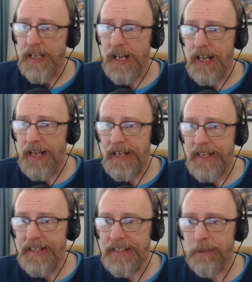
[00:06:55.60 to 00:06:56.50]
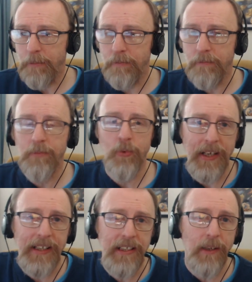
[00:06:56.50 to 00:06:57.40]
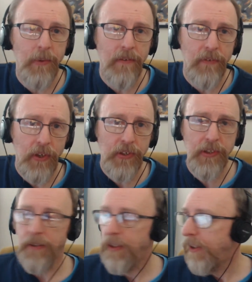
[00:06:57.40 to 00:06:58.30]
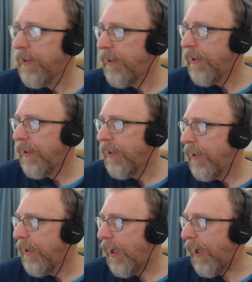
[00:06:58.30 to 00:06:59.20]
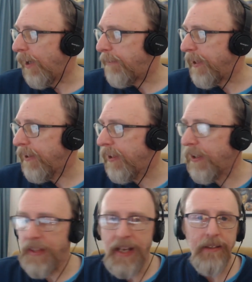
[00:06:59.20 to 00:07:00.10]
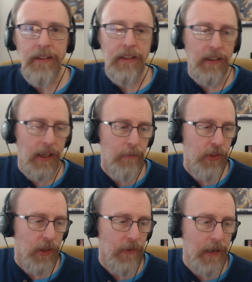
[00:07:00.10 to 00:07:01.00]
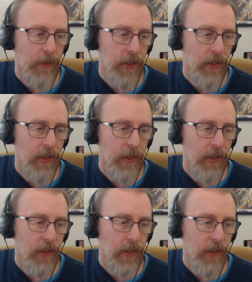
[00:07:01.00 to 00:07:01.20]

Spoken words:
And I'm trying to get done with the first. But other than that, I'm just going to wrap